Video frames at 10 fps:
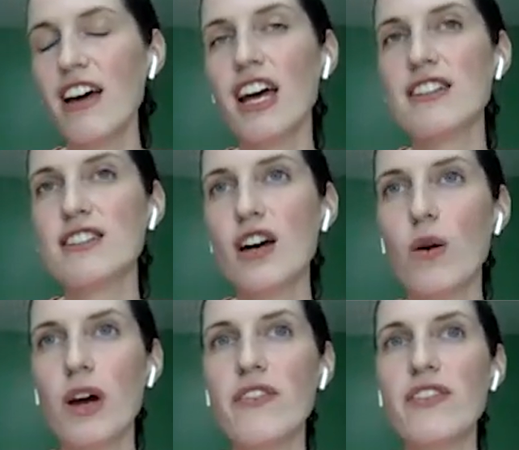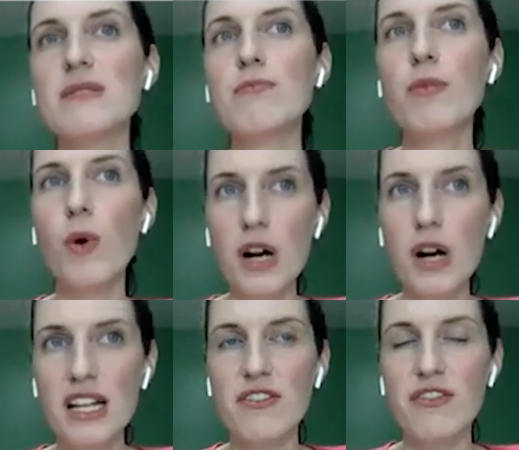And so if it's more
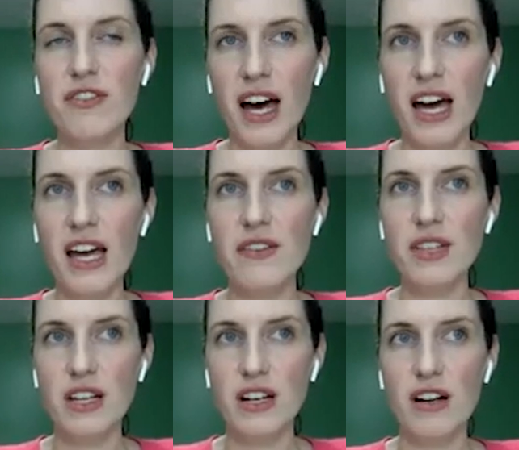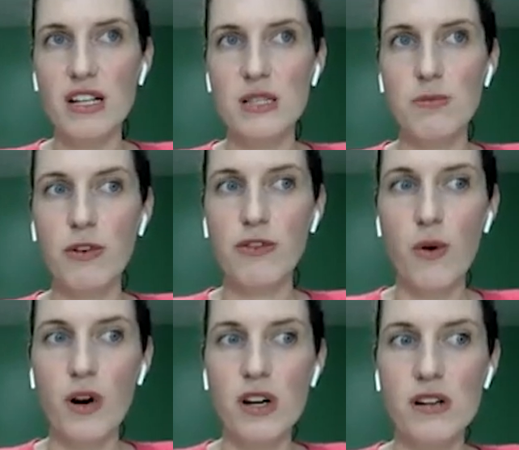than 5 years
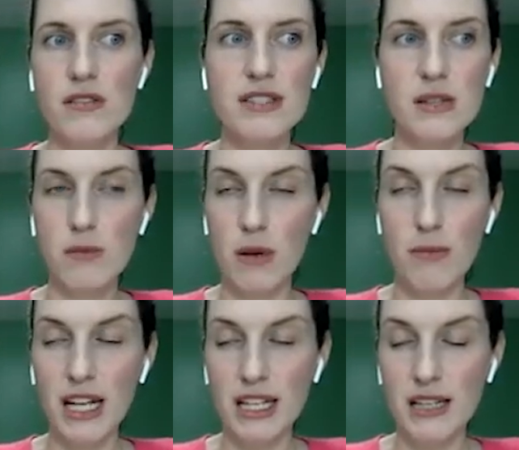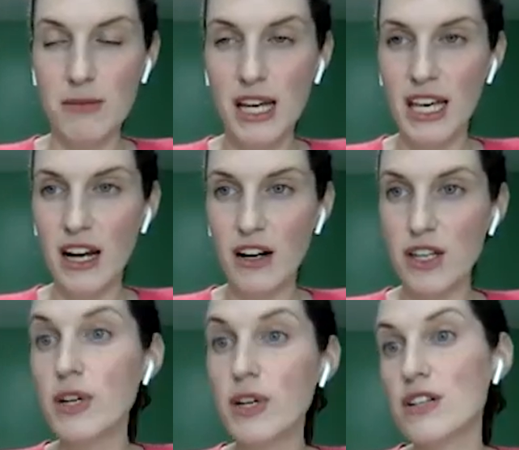before someone might need MaineCare,
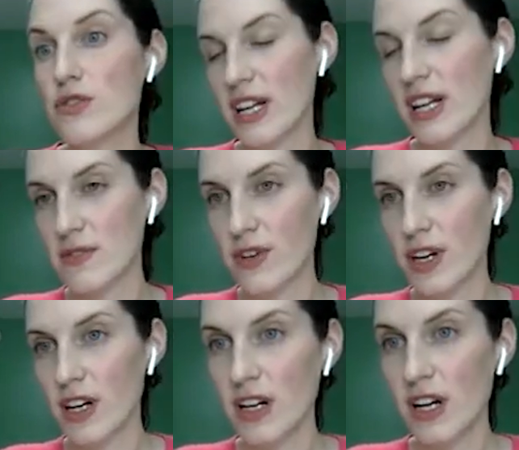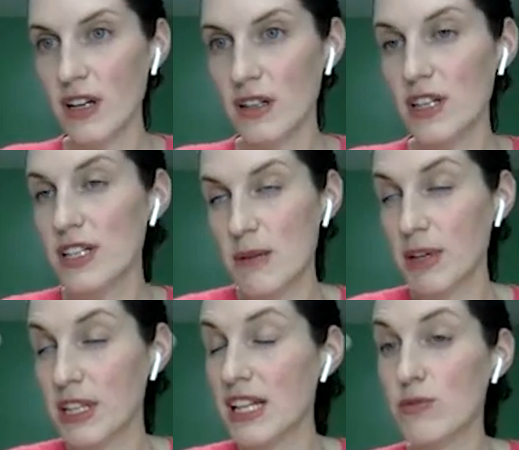you can transfer,
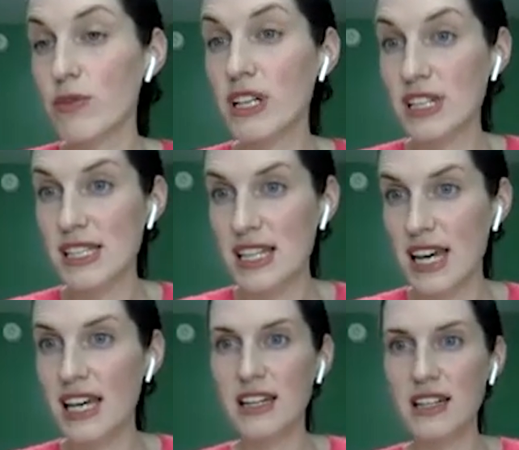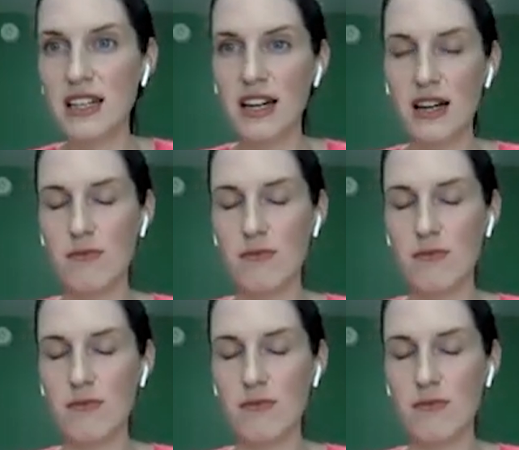typically it's real estate and